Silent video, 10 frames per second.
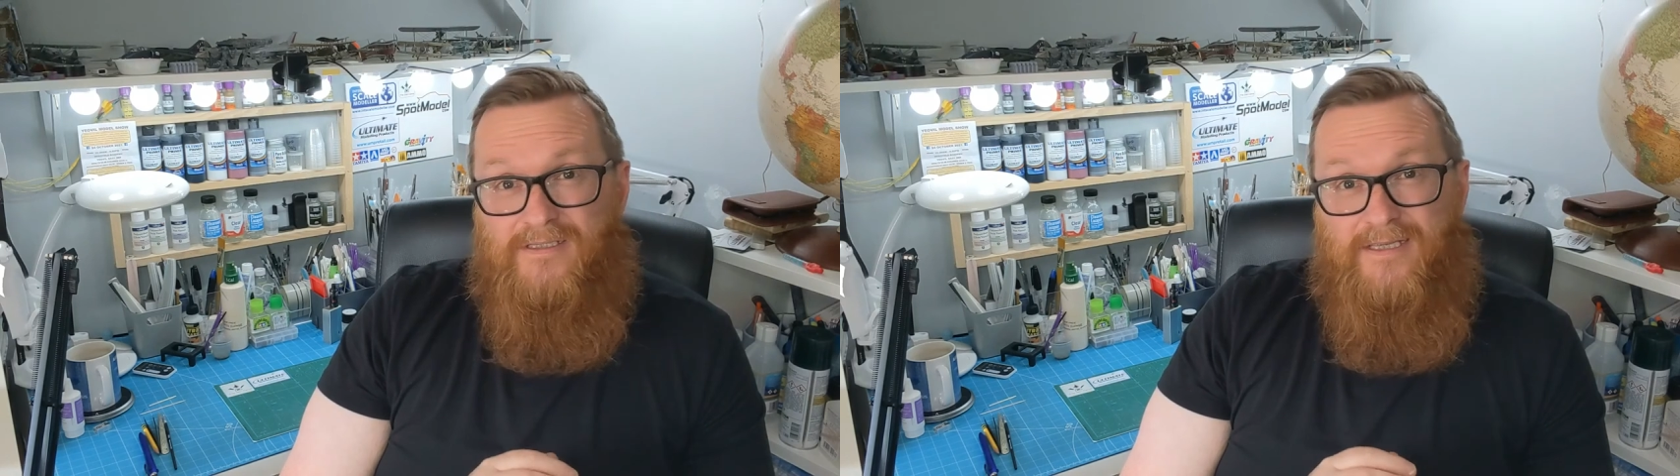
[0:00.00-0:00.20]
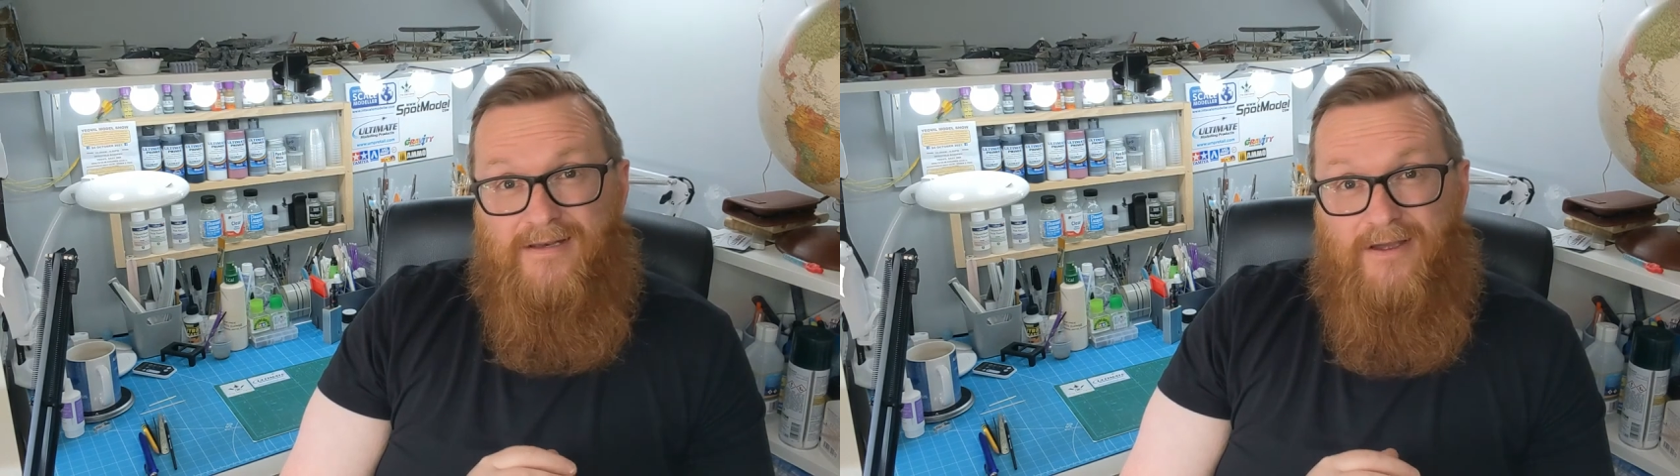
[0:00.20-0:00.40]

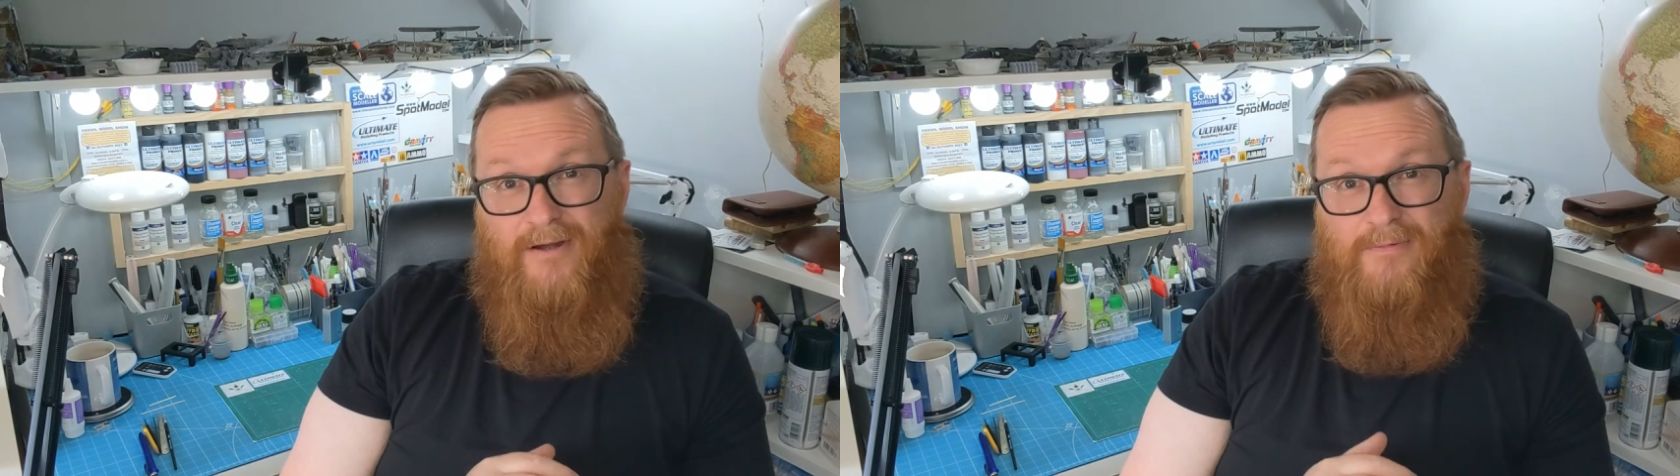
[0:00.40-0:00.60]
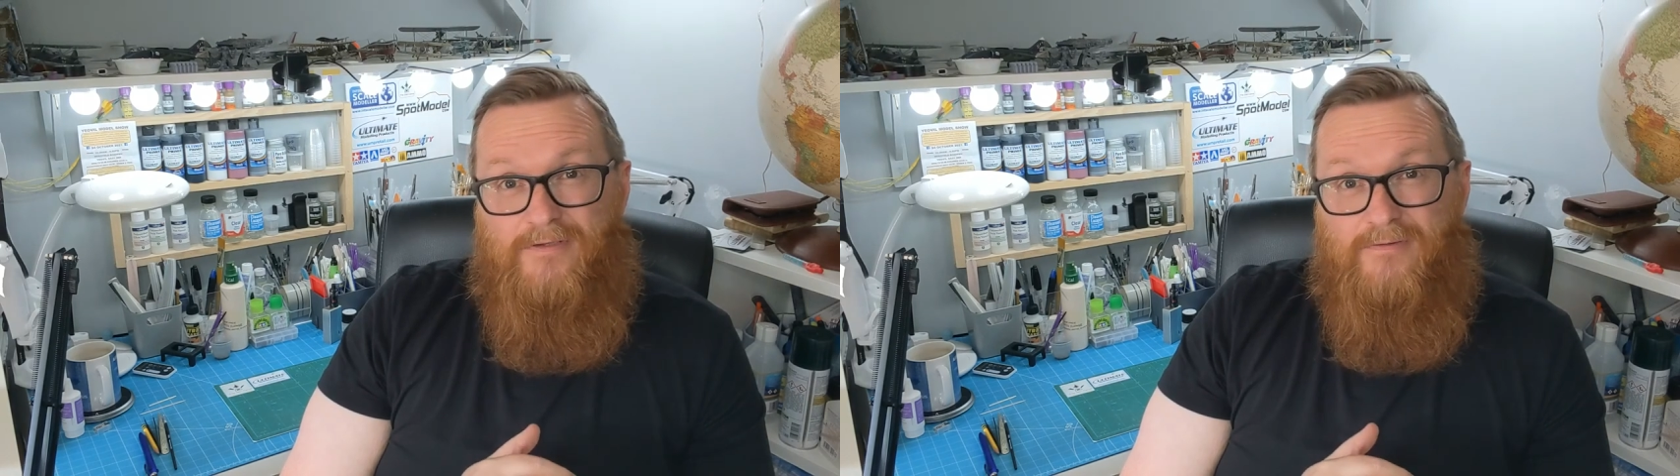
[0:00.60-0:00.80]
see the
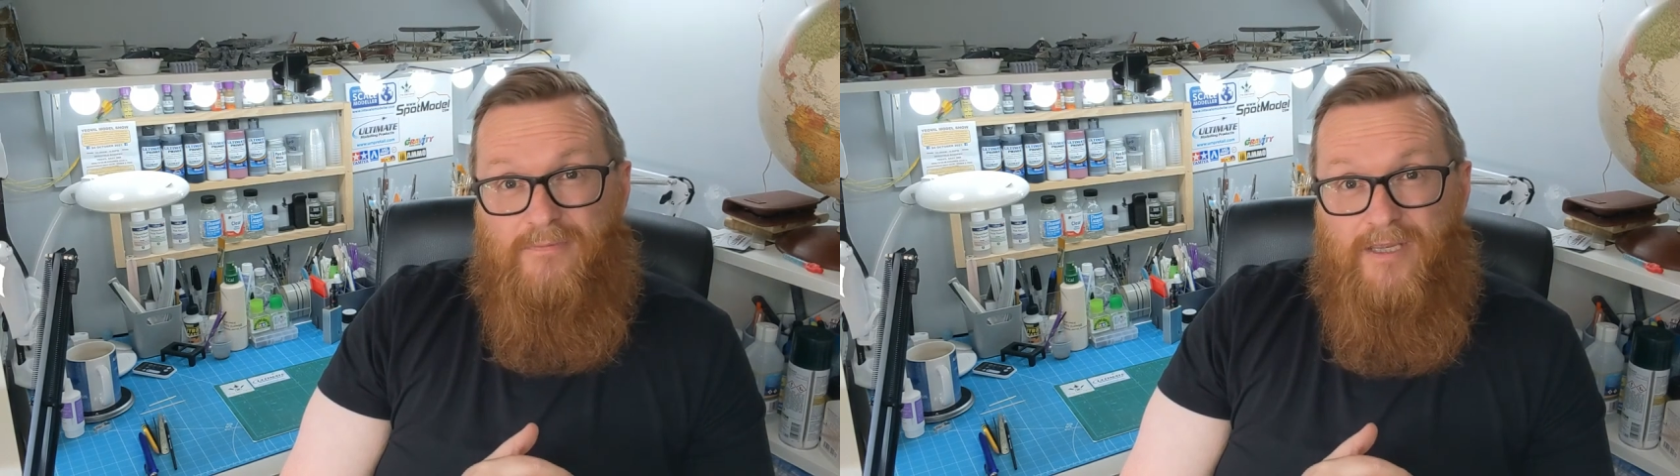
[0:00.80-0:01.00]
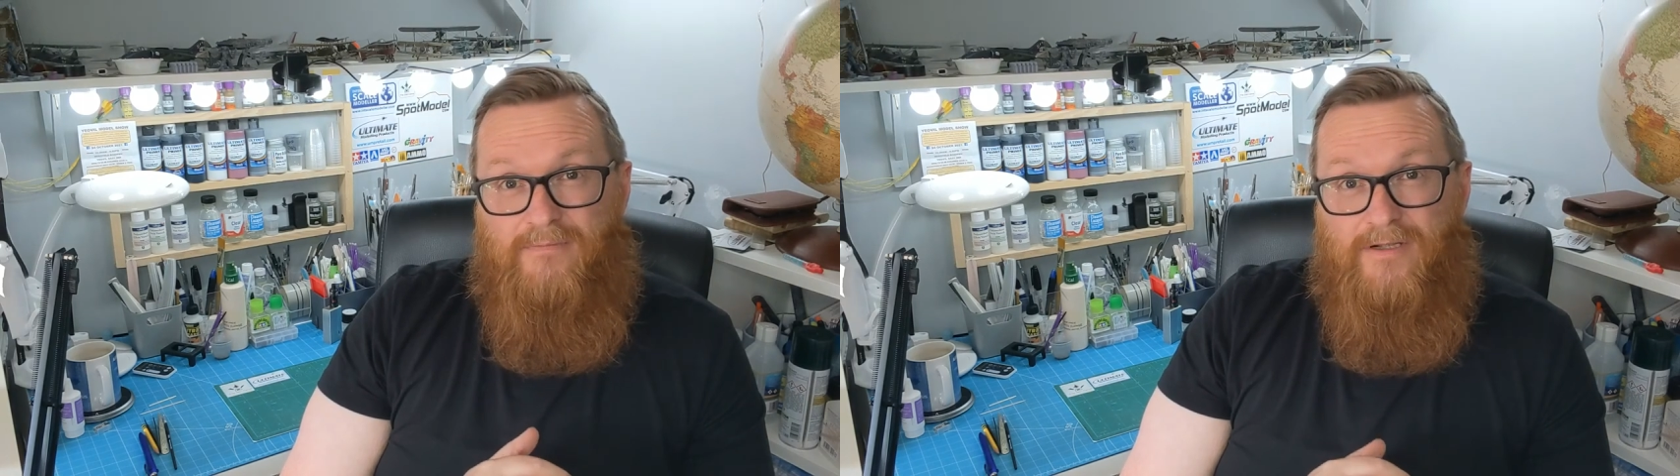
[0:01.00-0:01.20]
comments from
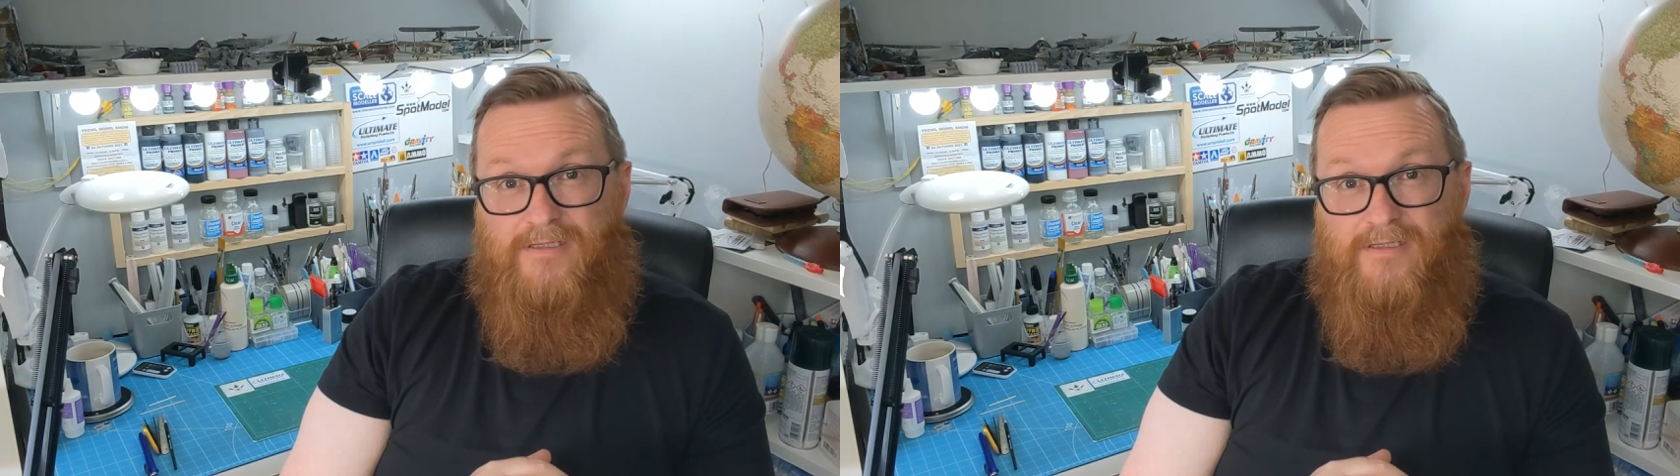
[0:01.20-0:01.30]
people.